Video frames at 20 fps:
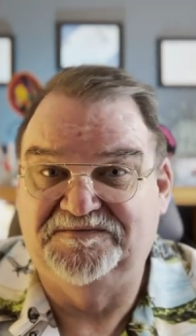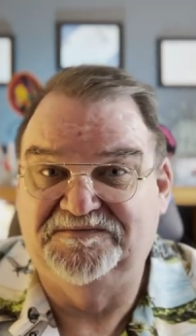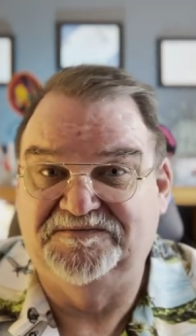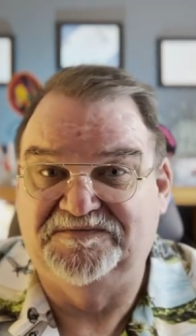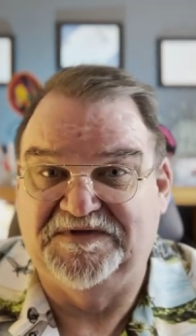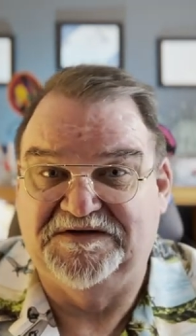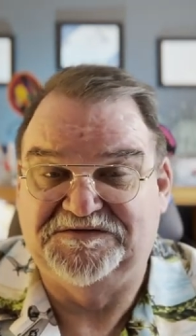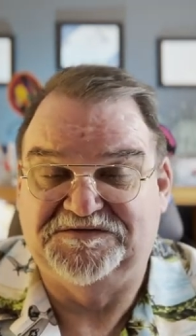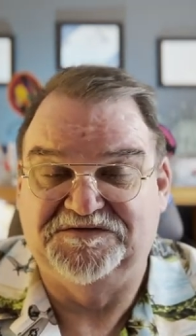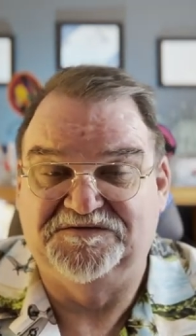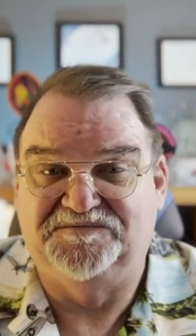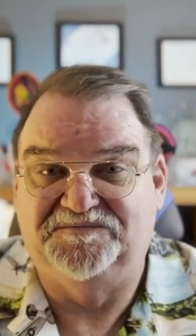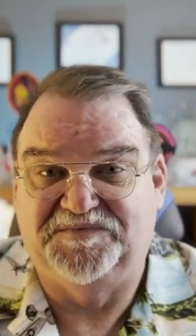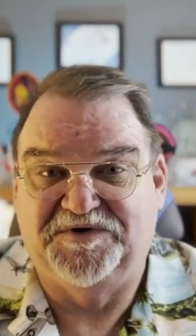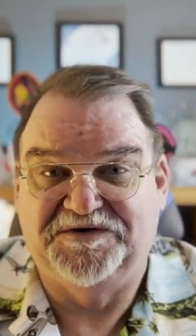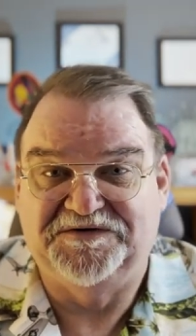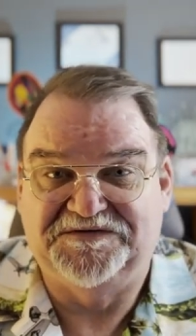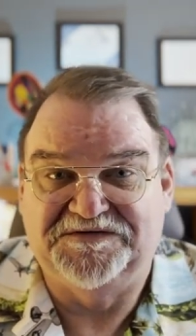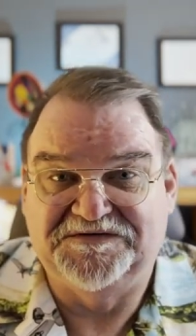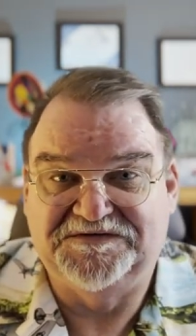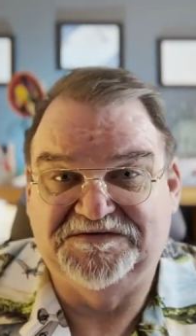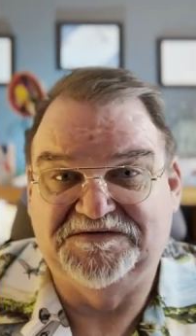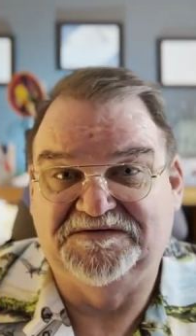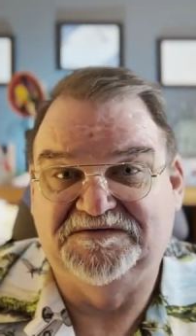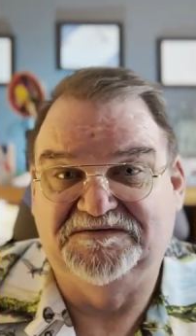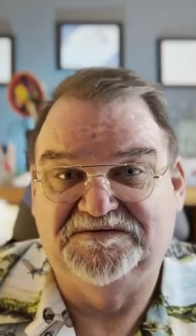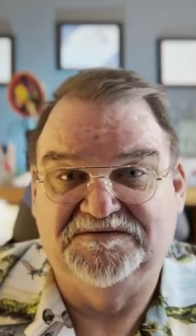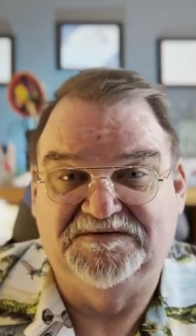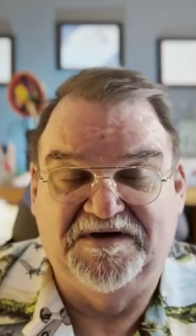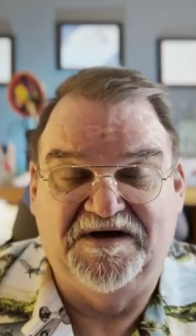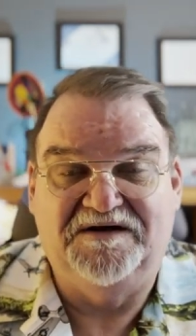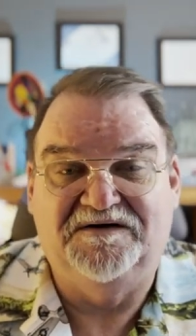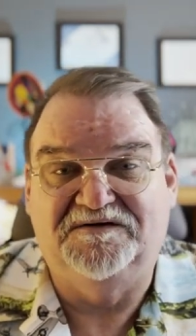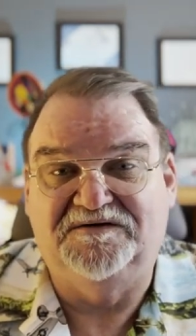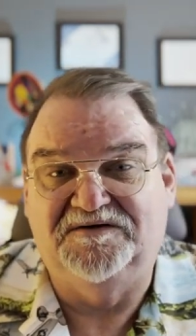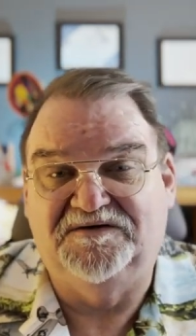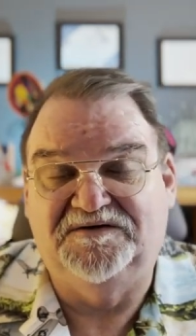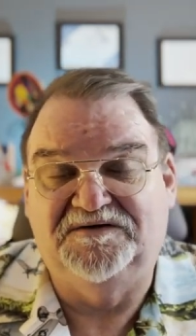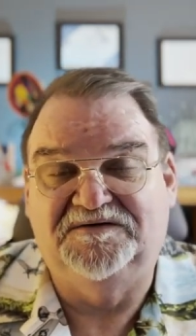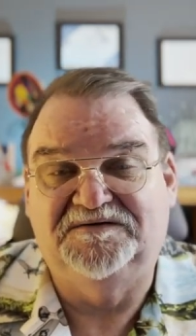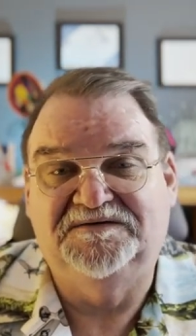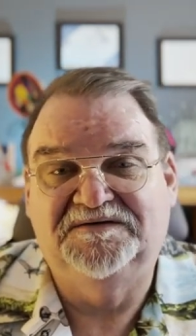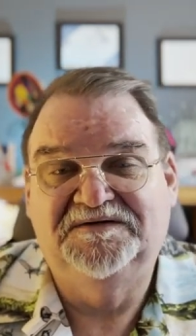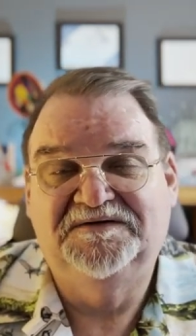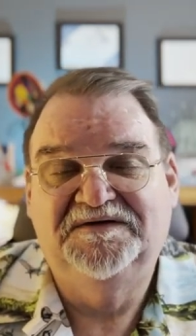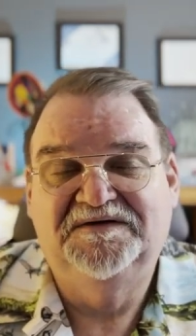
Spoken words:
that you've purchased, the alcohol,